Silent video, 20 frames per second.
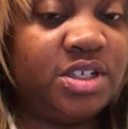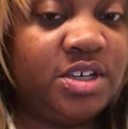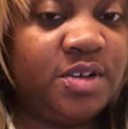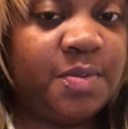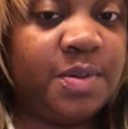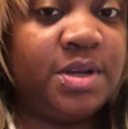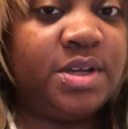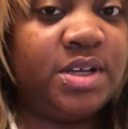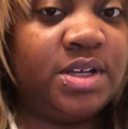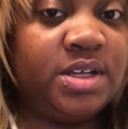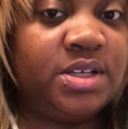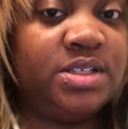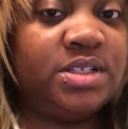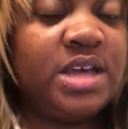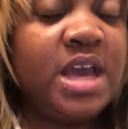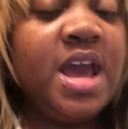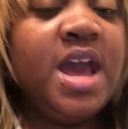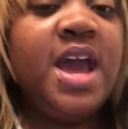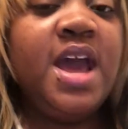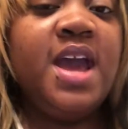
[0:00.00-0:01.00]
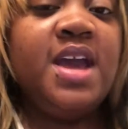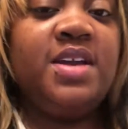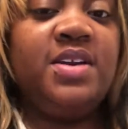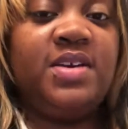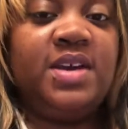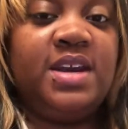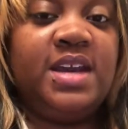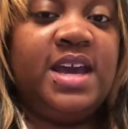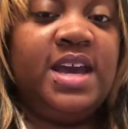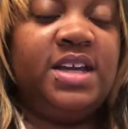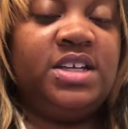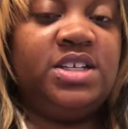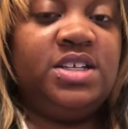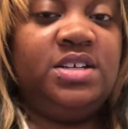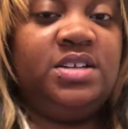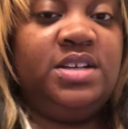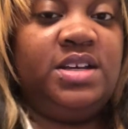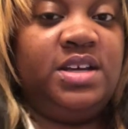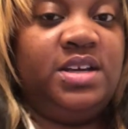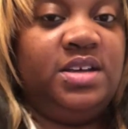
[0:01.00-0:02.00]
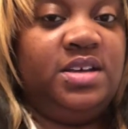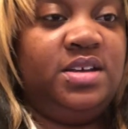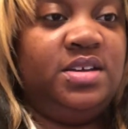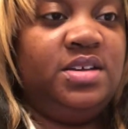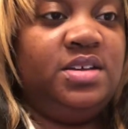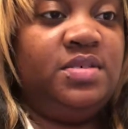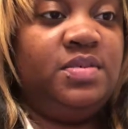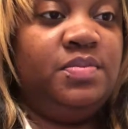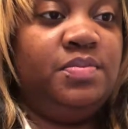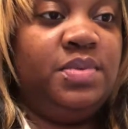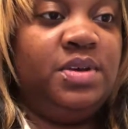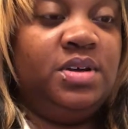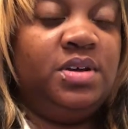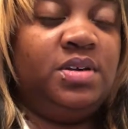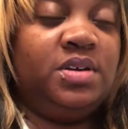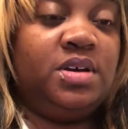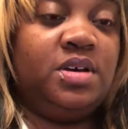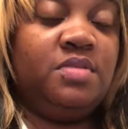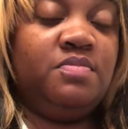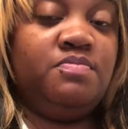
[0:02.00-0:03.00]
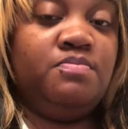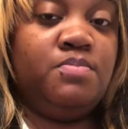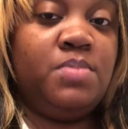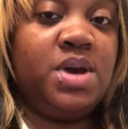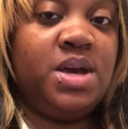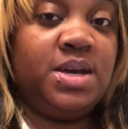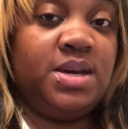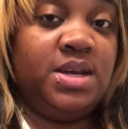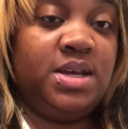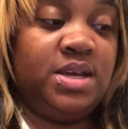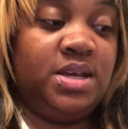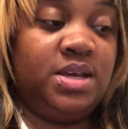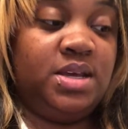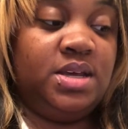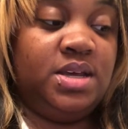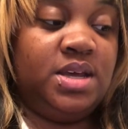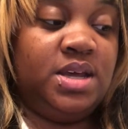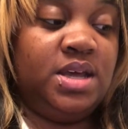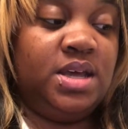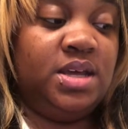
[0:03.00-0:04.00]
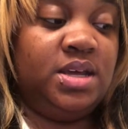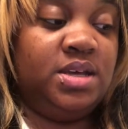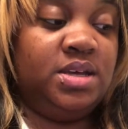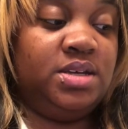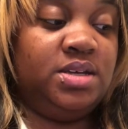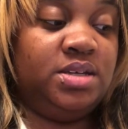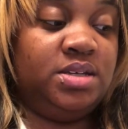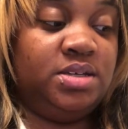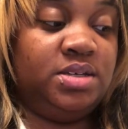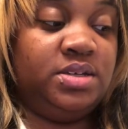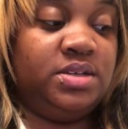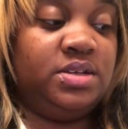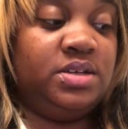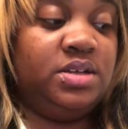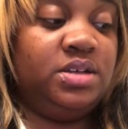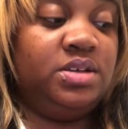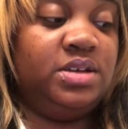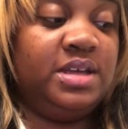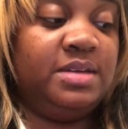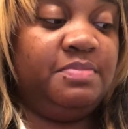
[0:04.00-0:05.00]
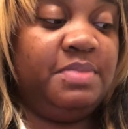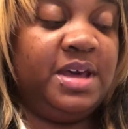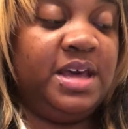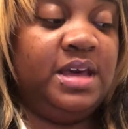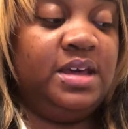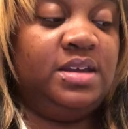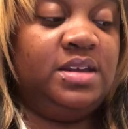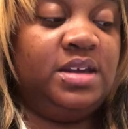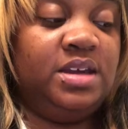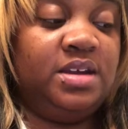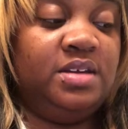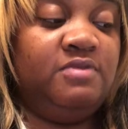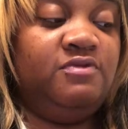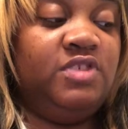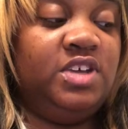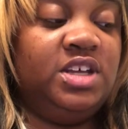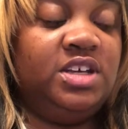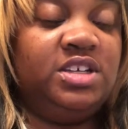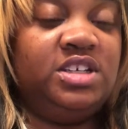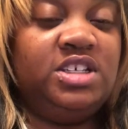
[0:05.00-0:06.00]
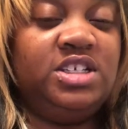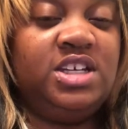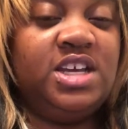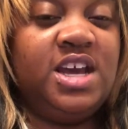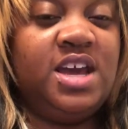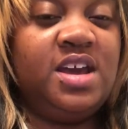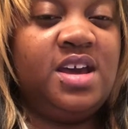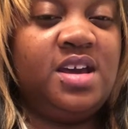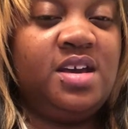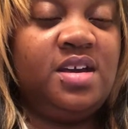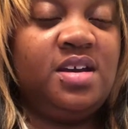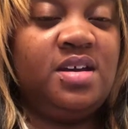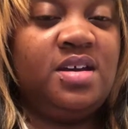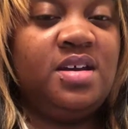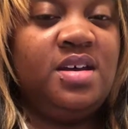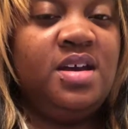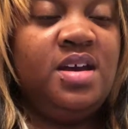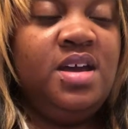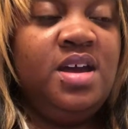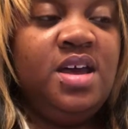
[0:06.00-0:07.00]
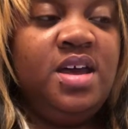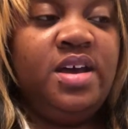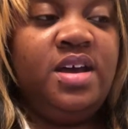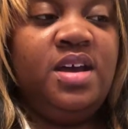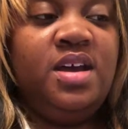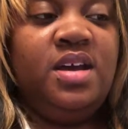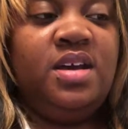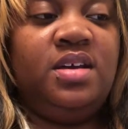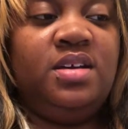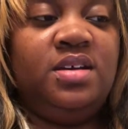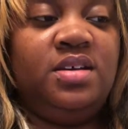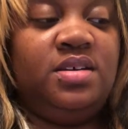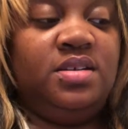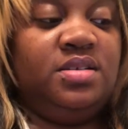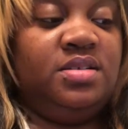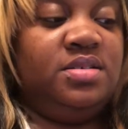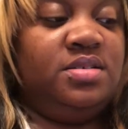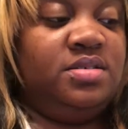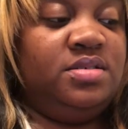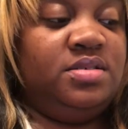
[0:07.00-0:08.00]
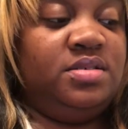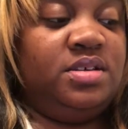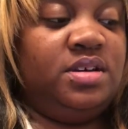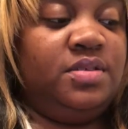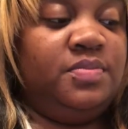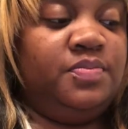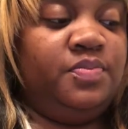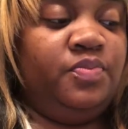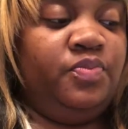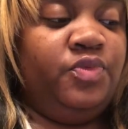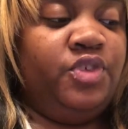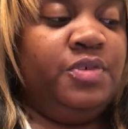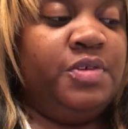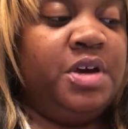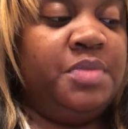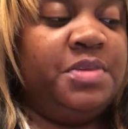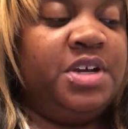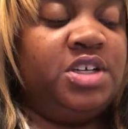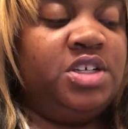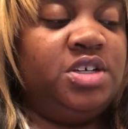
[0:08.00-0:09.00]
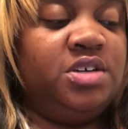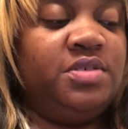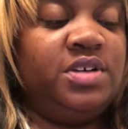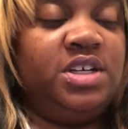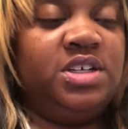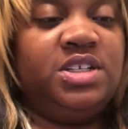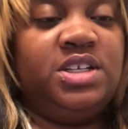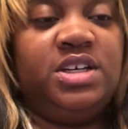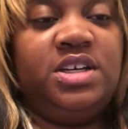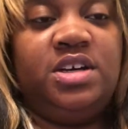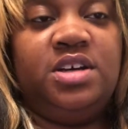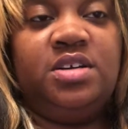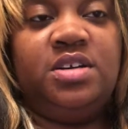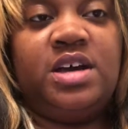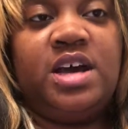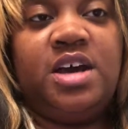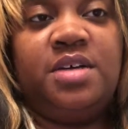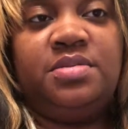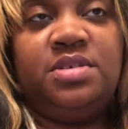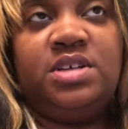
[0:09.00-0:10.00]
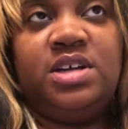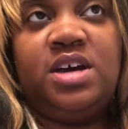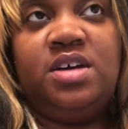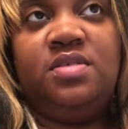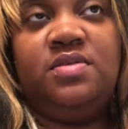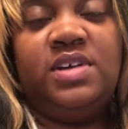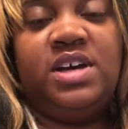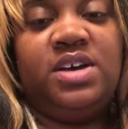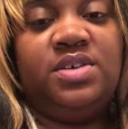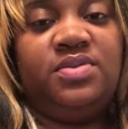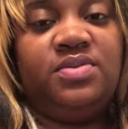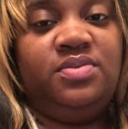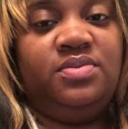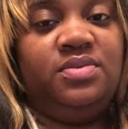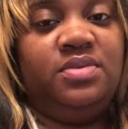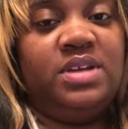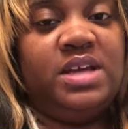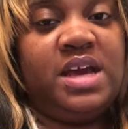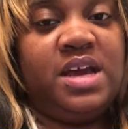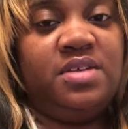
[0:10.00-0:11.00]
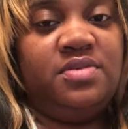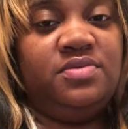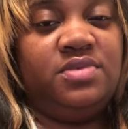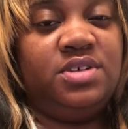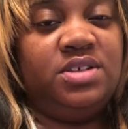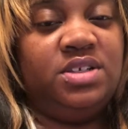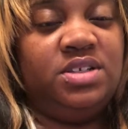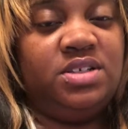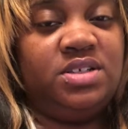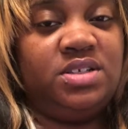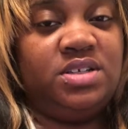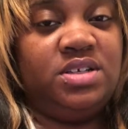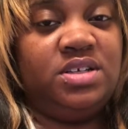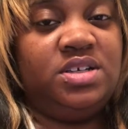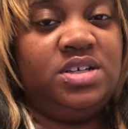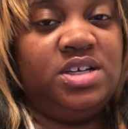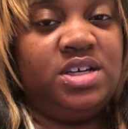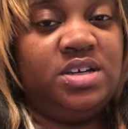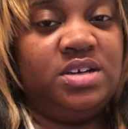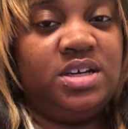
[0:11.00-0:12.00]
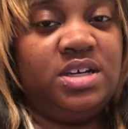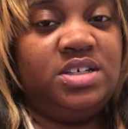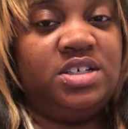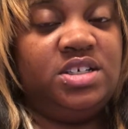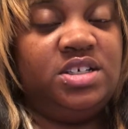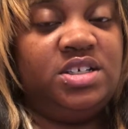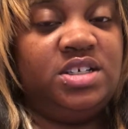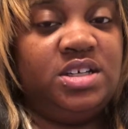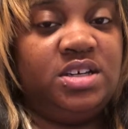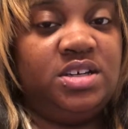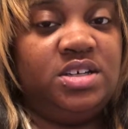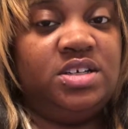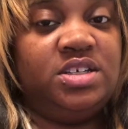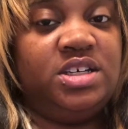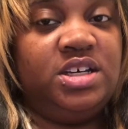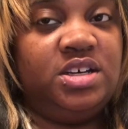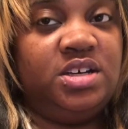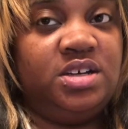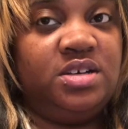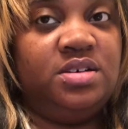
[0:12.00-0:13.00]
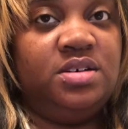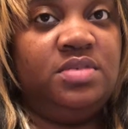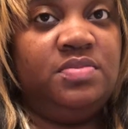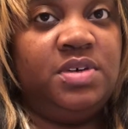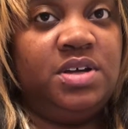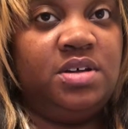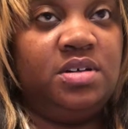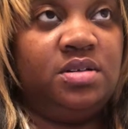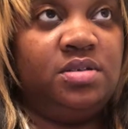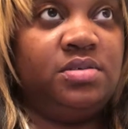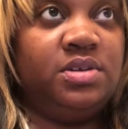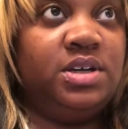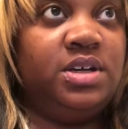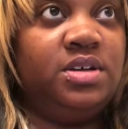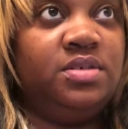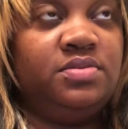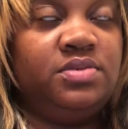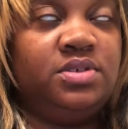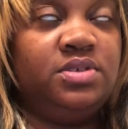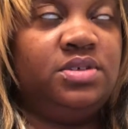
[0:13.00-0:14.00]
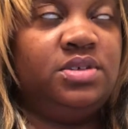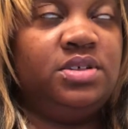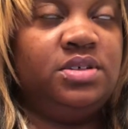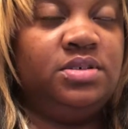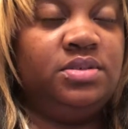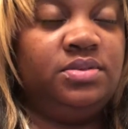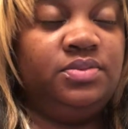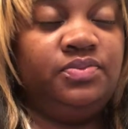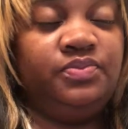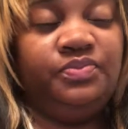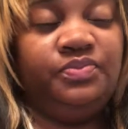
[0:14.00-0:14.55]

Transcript: coupons, you can actually build up money. And you get paid there via check. And, I'm not sure there's any other options. All I was down it was a check. They just send the check in the mail or whatever. So,